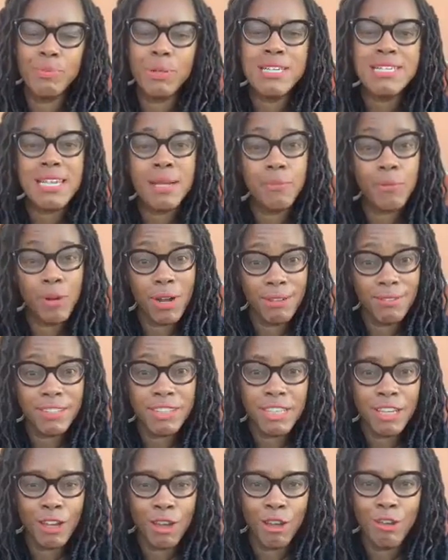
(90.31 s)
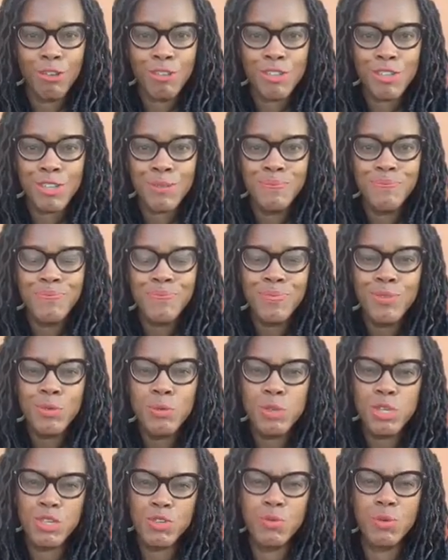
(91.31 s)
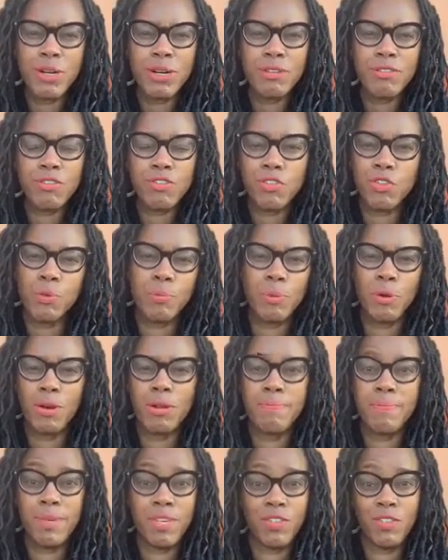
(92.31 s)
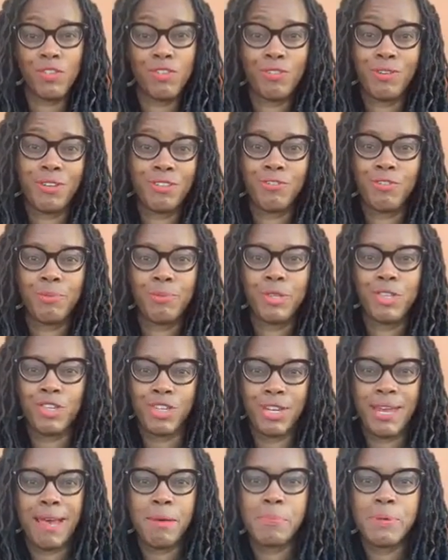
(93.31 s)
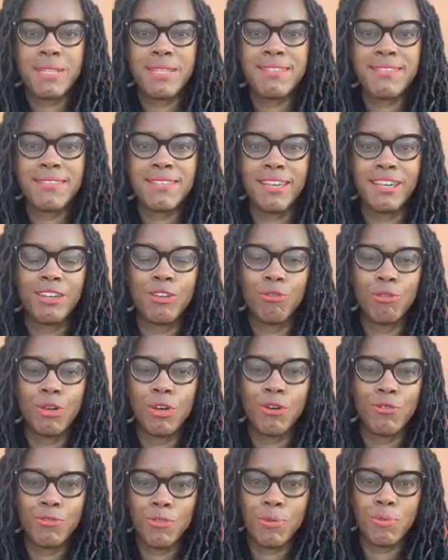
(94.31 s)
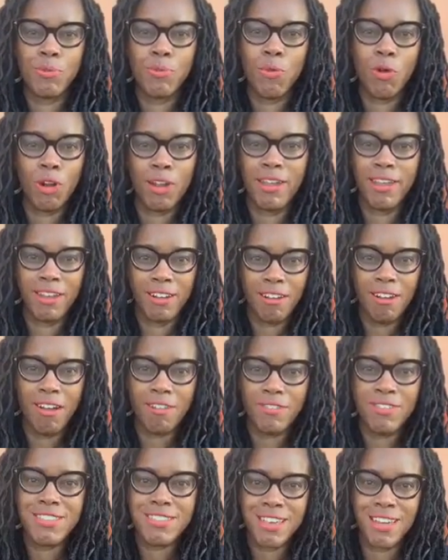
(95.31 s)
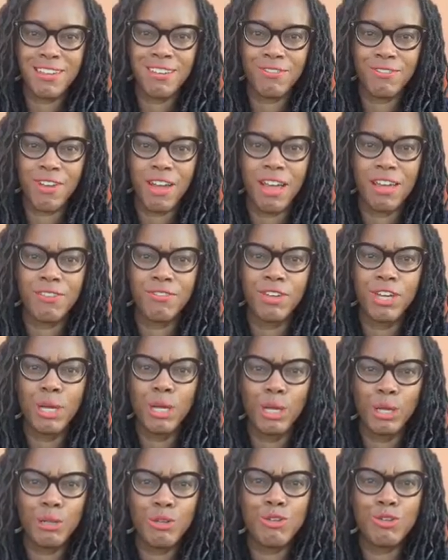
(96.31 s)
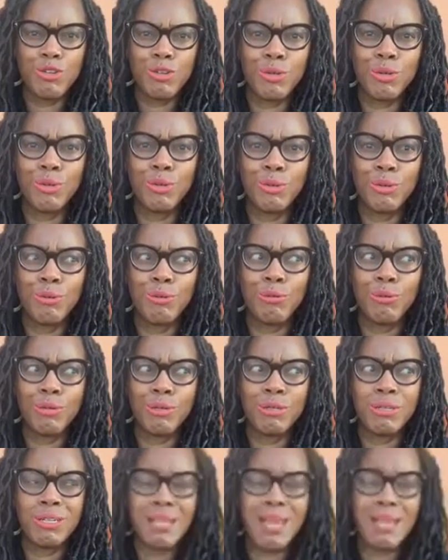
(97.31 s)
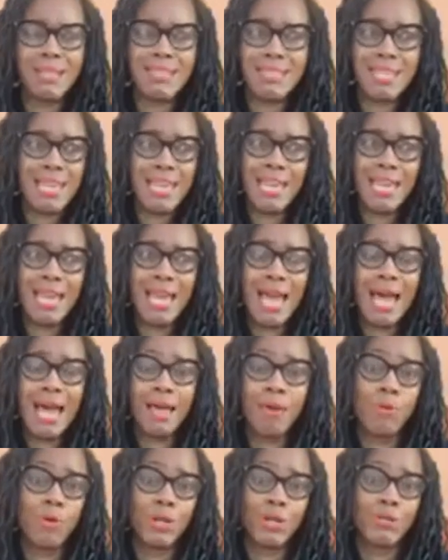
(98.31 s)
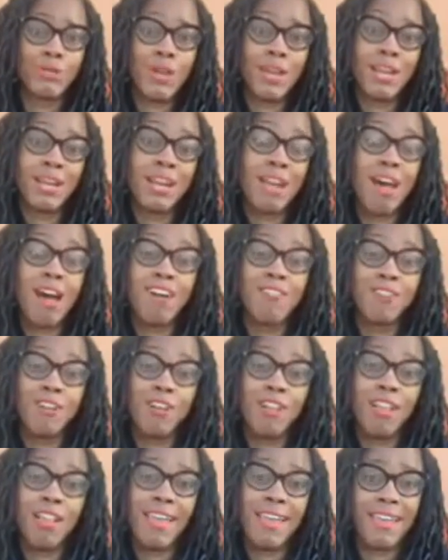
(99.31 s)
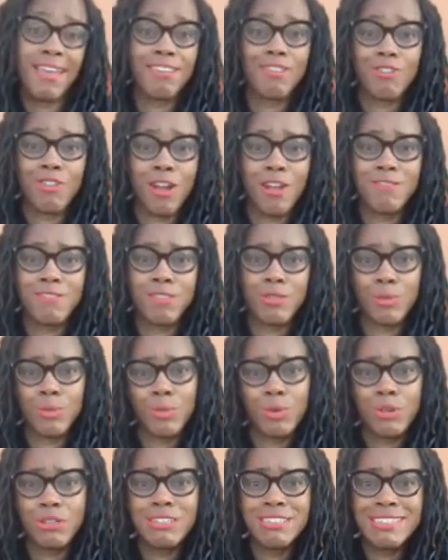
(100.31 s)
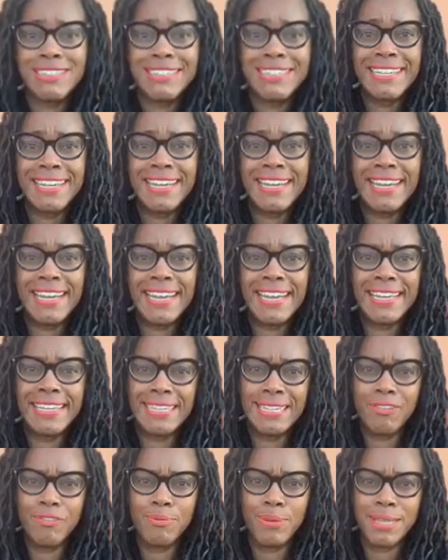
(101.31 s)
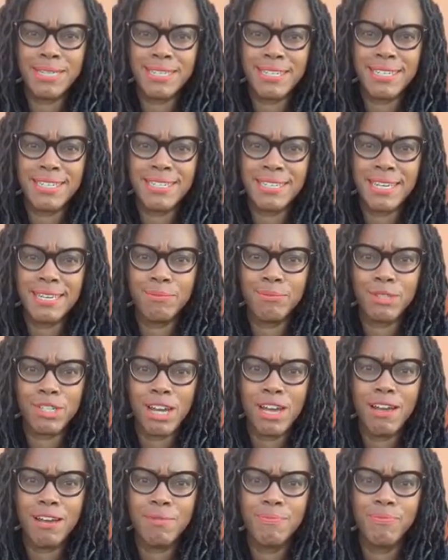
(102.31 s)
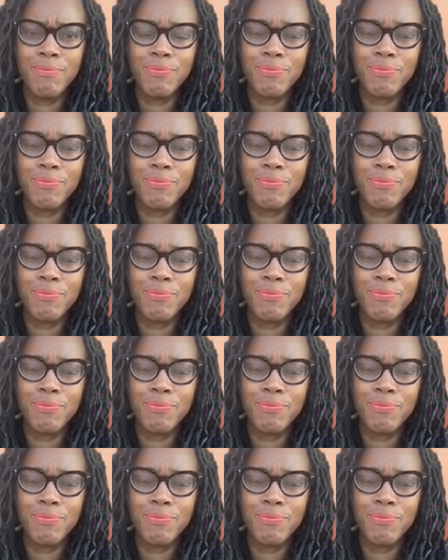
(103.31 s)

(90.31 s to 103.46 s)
Plus I privately coach, which is where super amazing transformation happens. Like you go from working in an office 9 to 5 to say, I want to write a novel and travel the world and leave my daytime job.